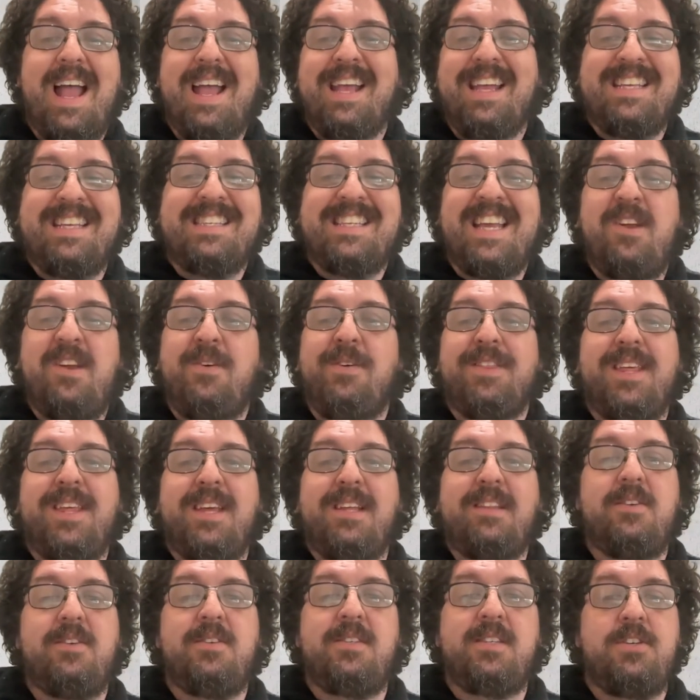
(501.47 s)
Because I don't
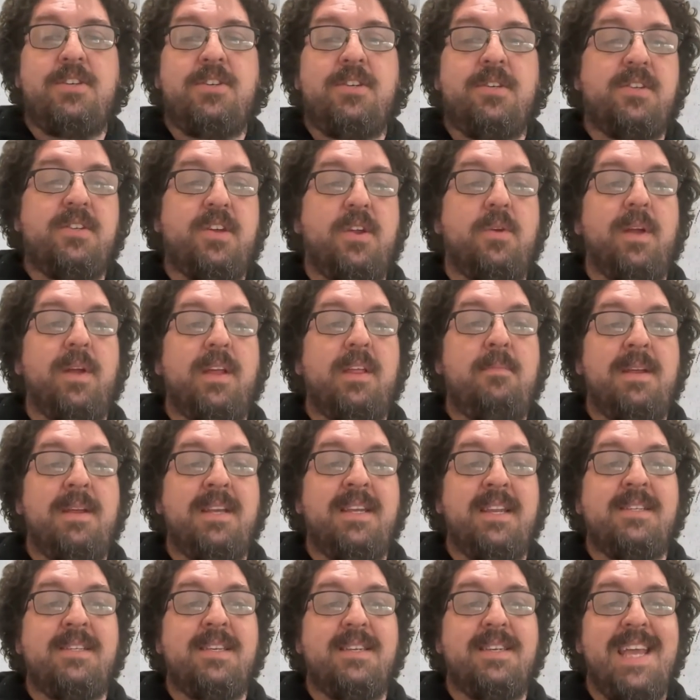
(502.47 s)
think those issues can really be
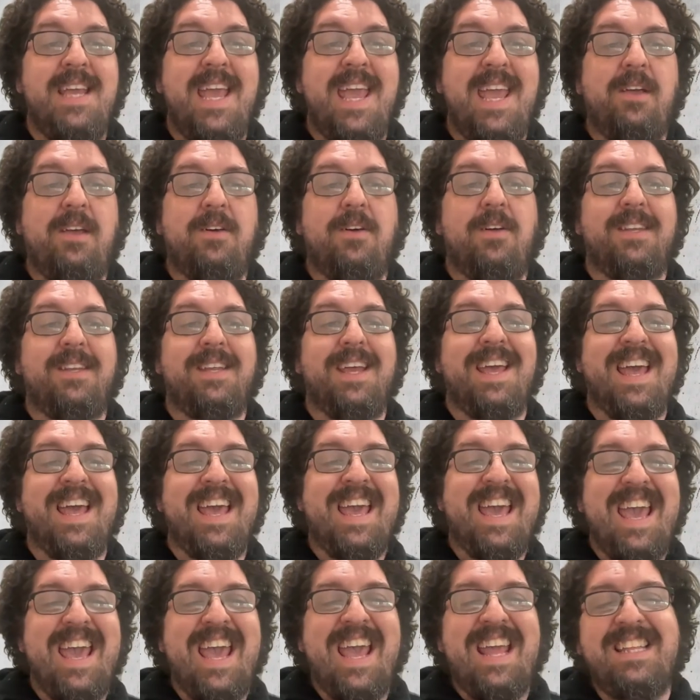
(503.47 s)
disentangled.
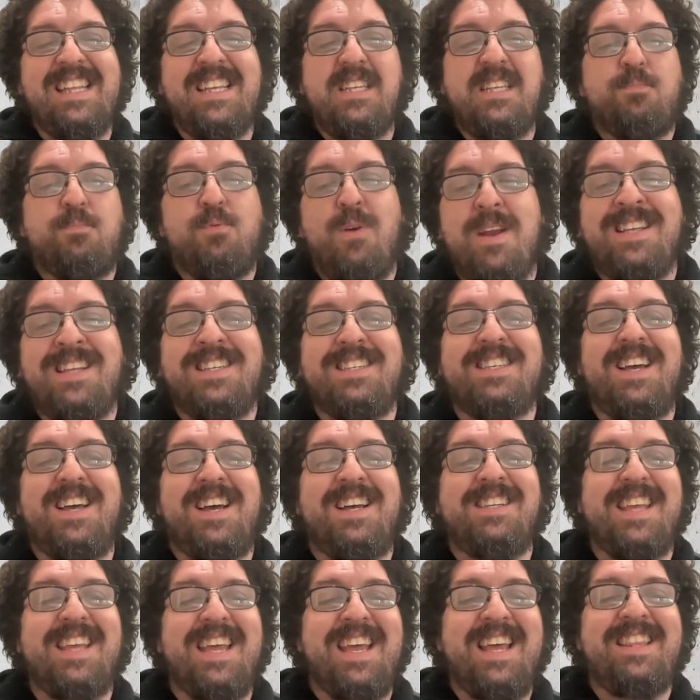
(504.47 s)
And this brings
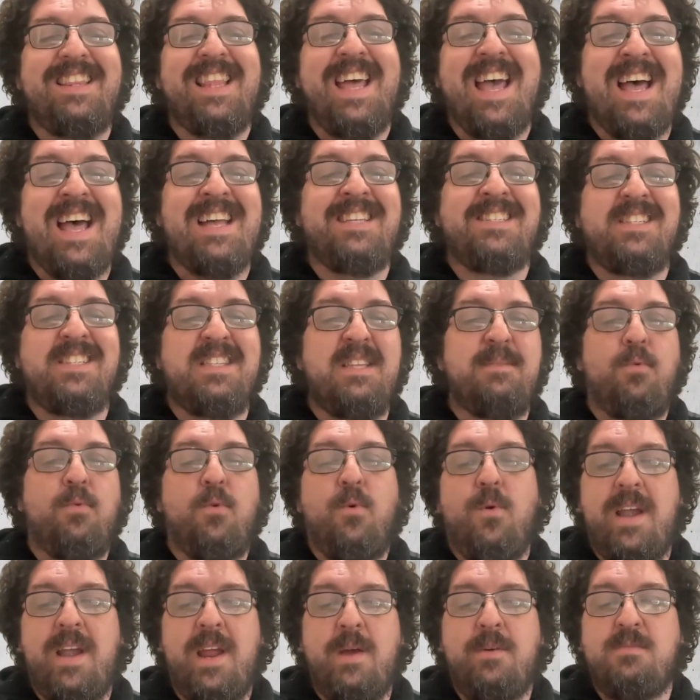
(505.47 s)
us at last to the
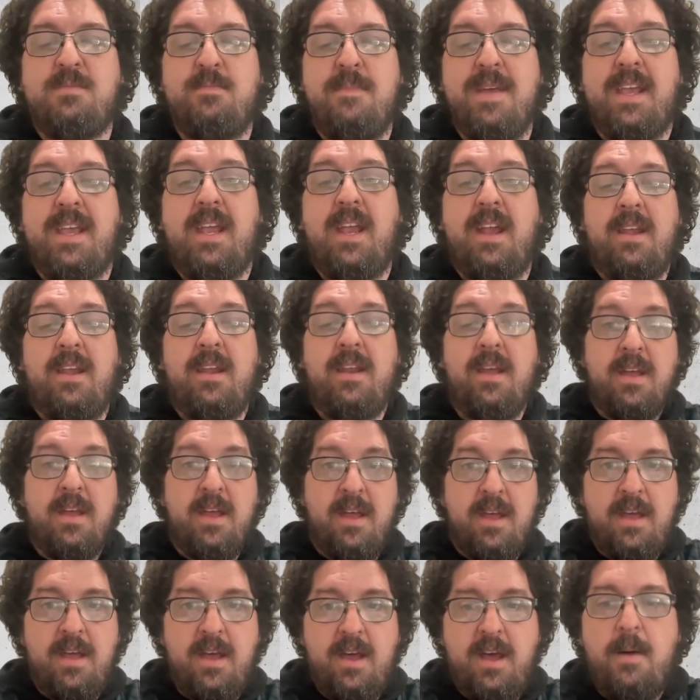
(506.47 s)
point I was making
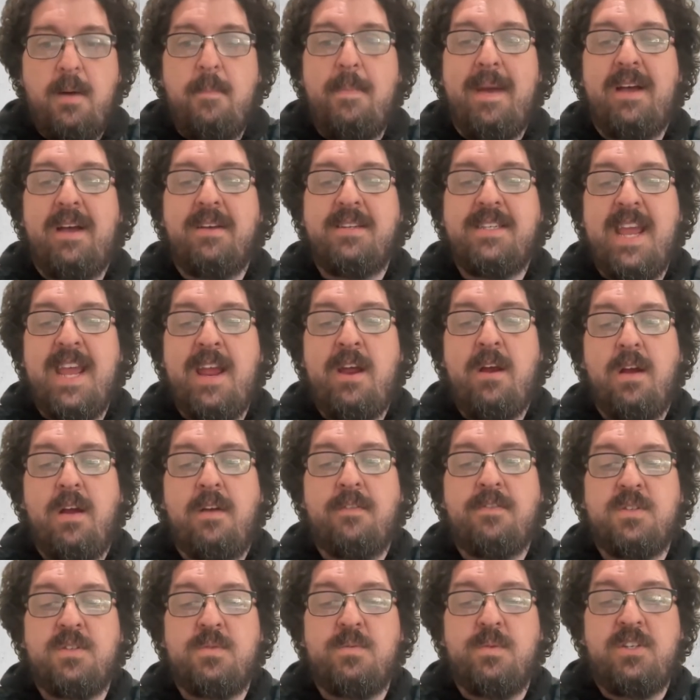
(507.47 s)
about
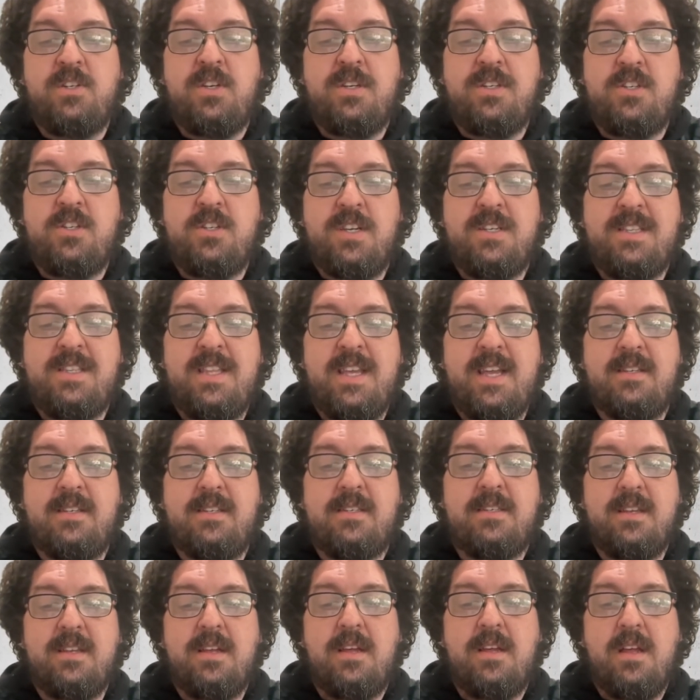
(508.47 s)
tariffs, which is just
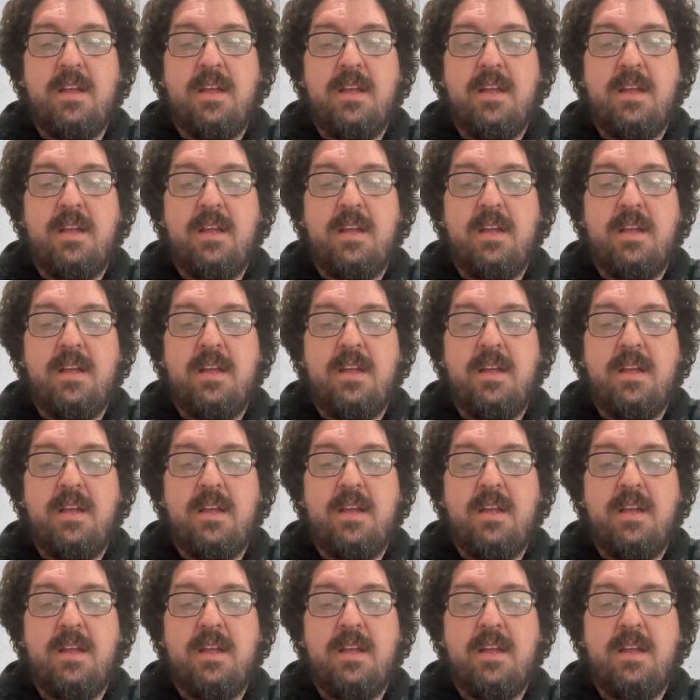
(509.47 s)
this.